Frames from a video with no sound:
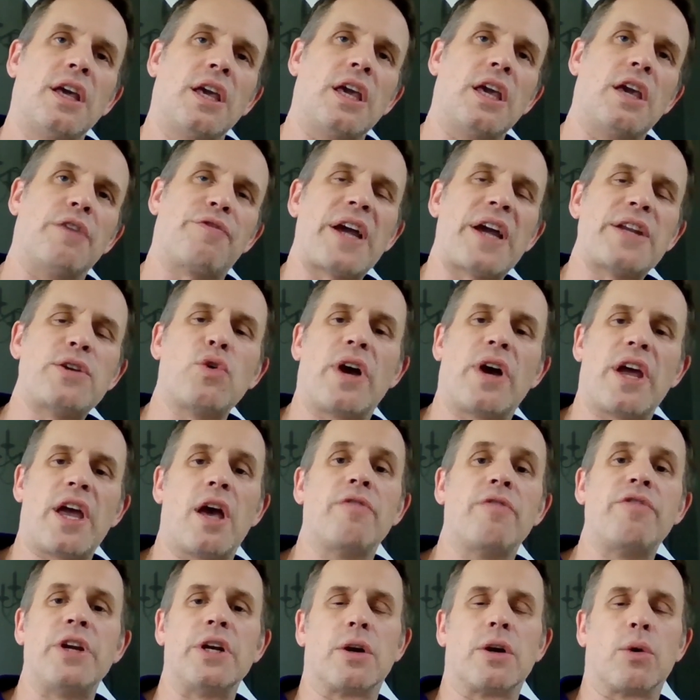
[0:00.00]
if I do a
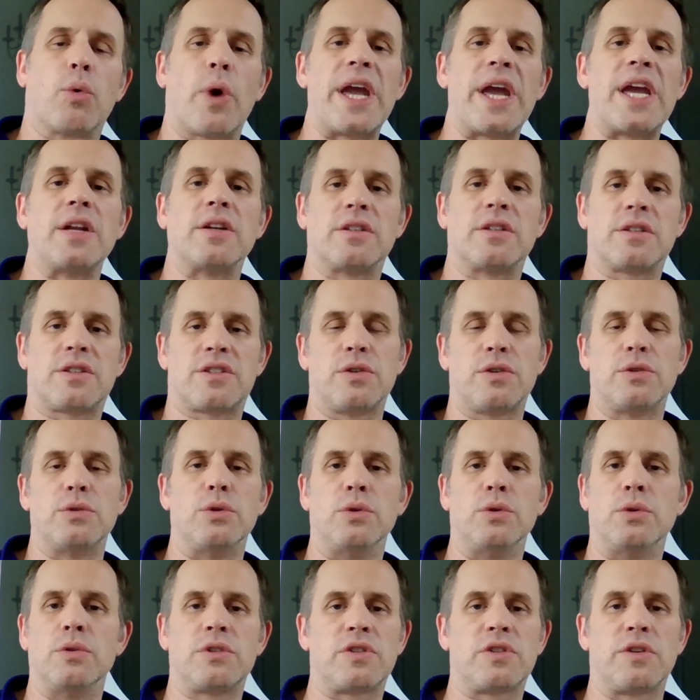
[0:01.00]
heavier weight
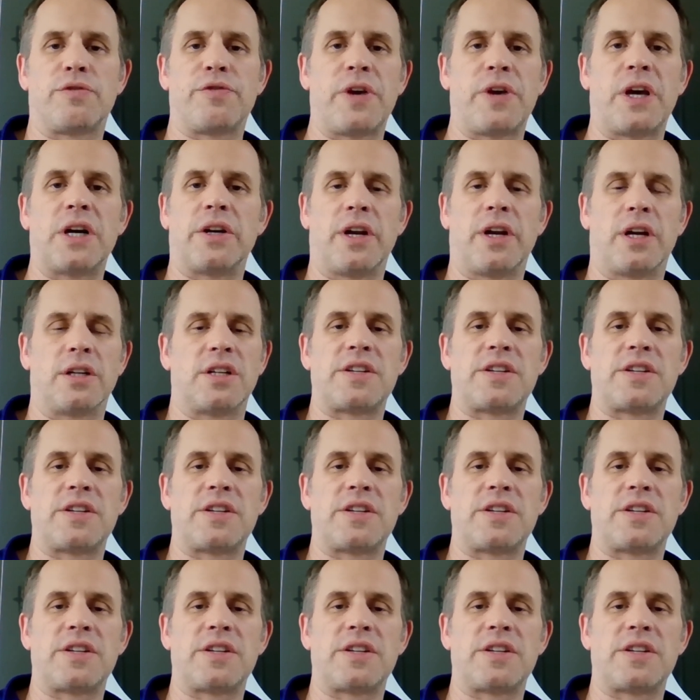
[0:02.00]
to failure,